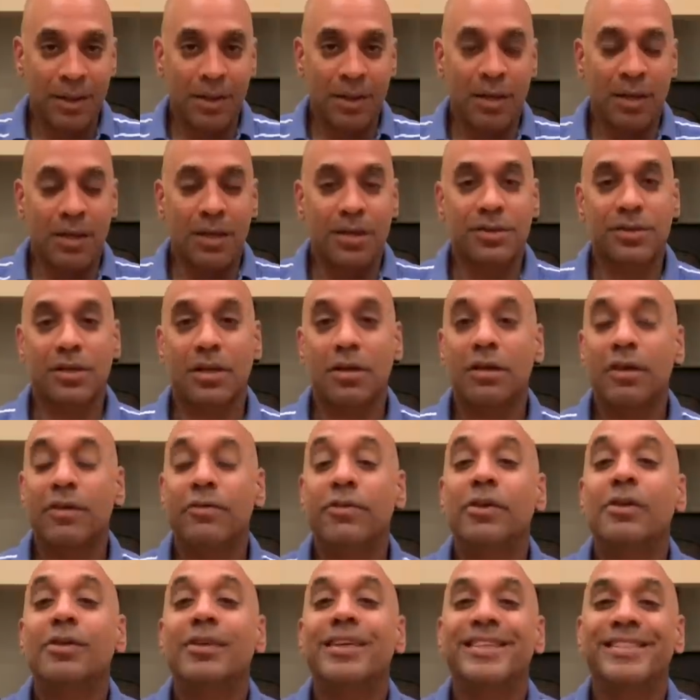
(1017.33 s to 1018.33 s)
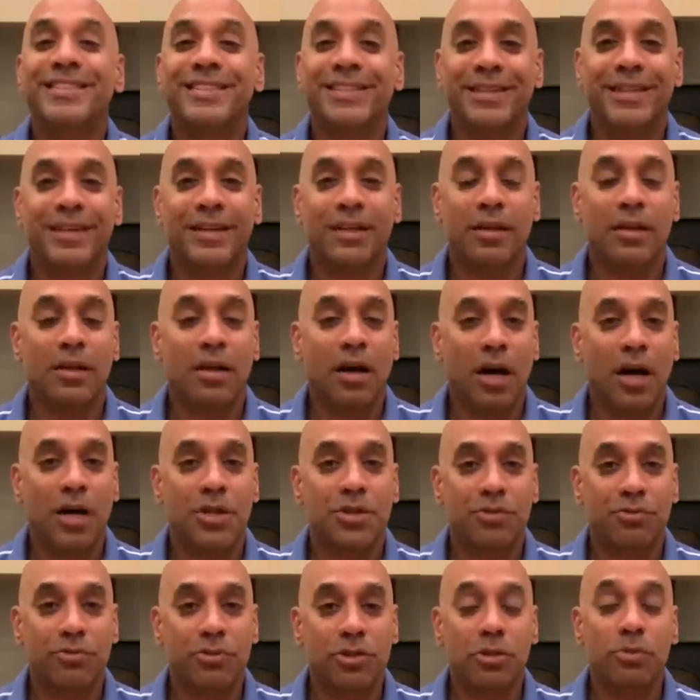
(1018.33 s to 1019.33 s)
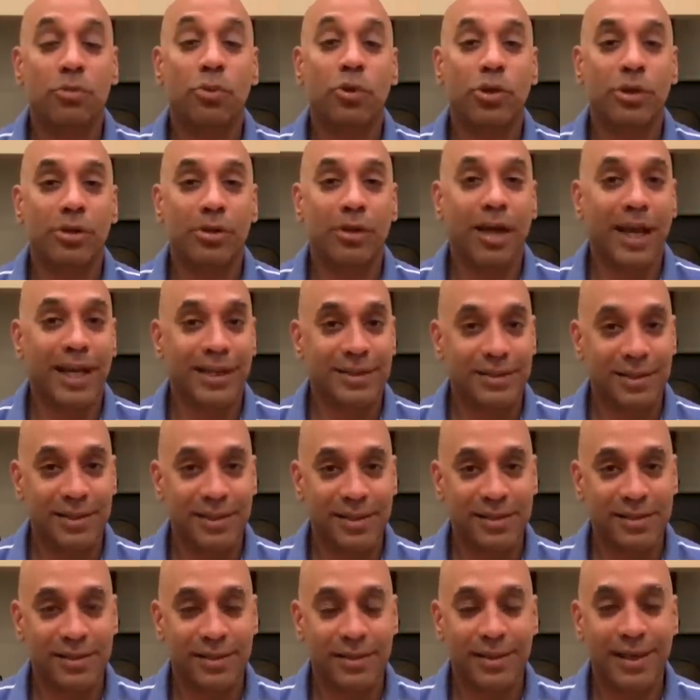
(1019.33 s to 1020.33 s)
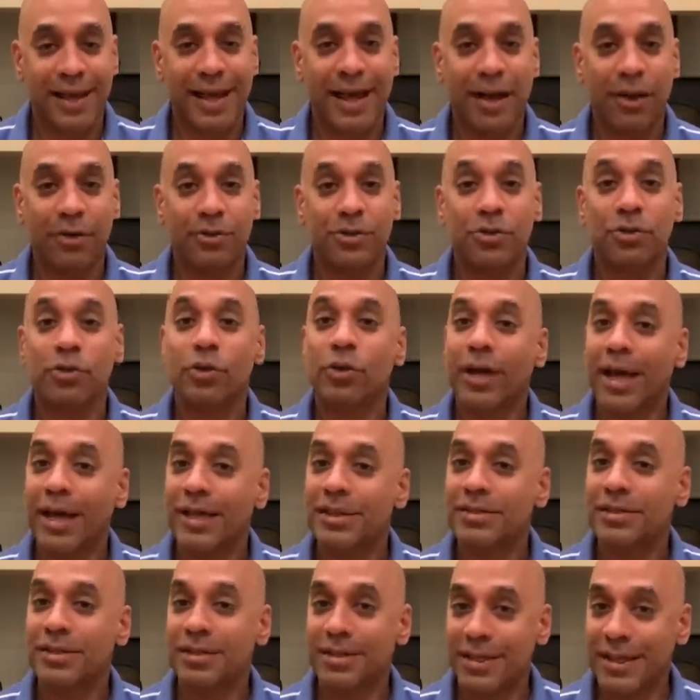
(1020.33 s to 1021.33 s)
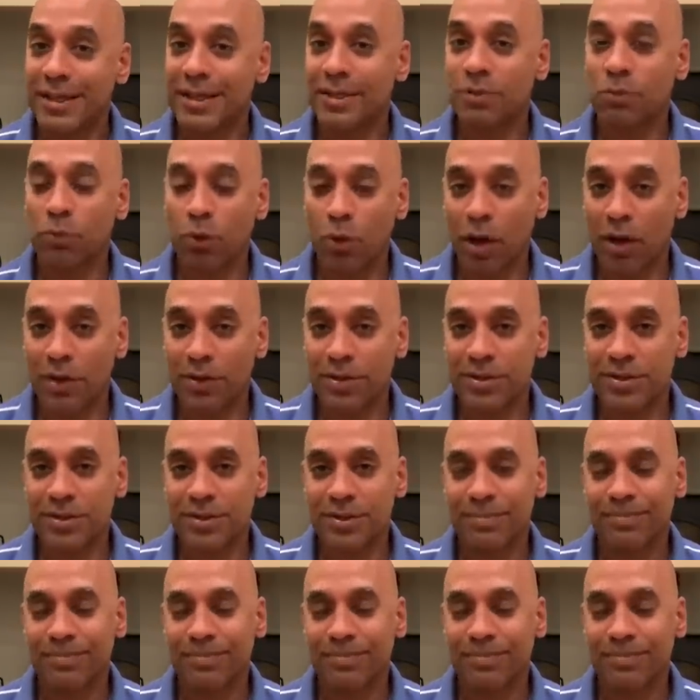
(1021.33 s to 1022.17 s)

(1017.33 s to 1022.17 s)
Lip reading: So if you listen in a large room or you like to listen loud, you're going to need watts.